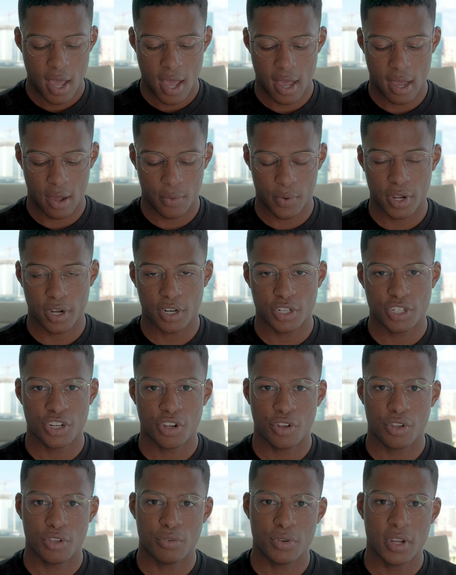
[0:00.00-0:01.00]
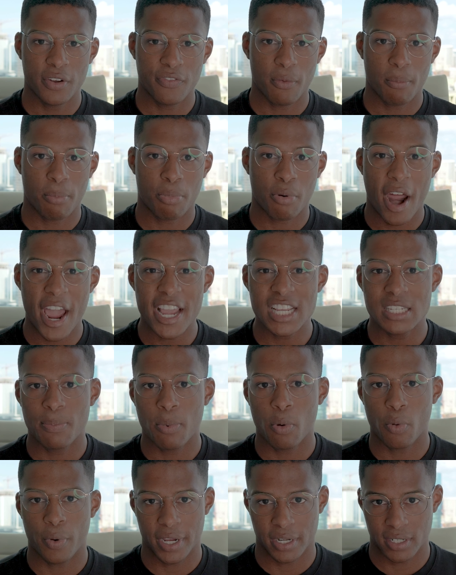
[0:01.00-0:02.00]
Uh, we're gonna show you different price
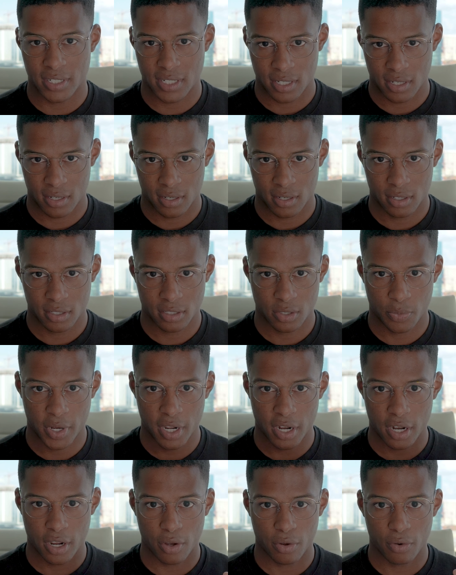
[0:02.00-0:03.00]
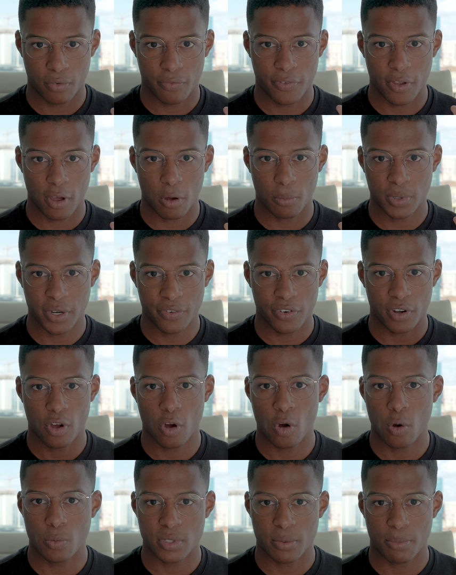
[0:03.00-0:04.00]
points. So we're gonna go film different
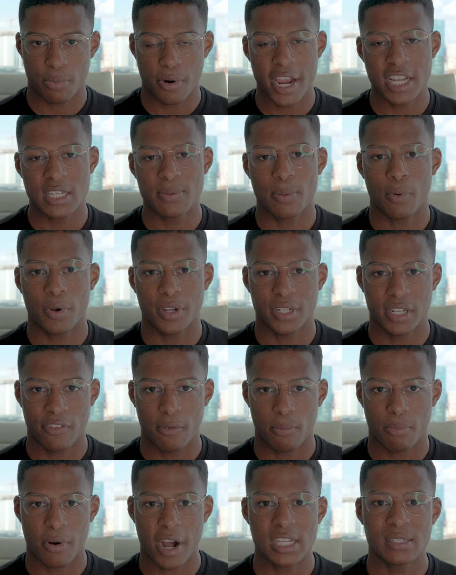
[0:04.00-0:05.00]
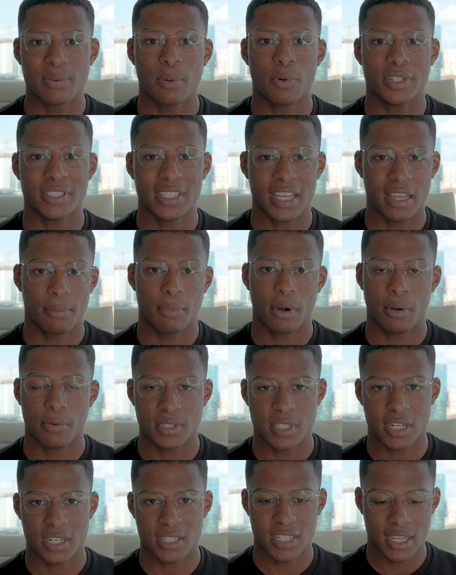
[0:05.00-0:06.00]
homes and price point, different price points in
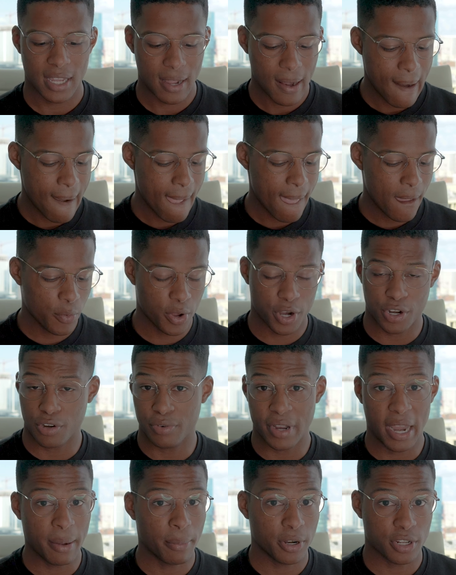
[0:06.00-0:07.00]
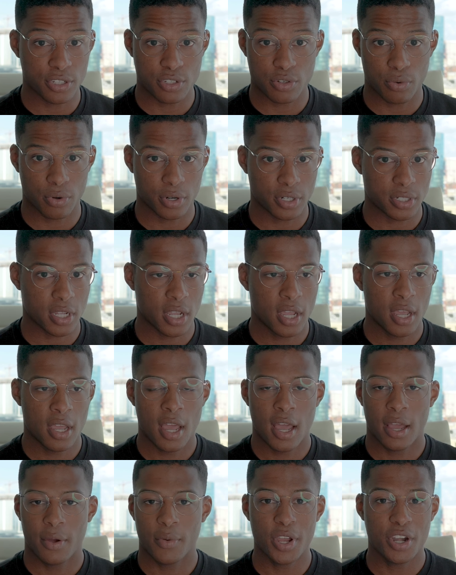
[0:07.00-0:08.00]
Brentwood, Tennessee. We're gonna do neighborhood tours.
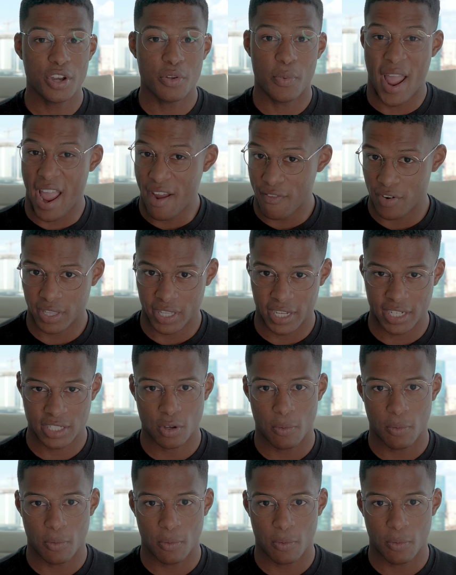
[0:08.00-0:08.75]
We're gonna do everything.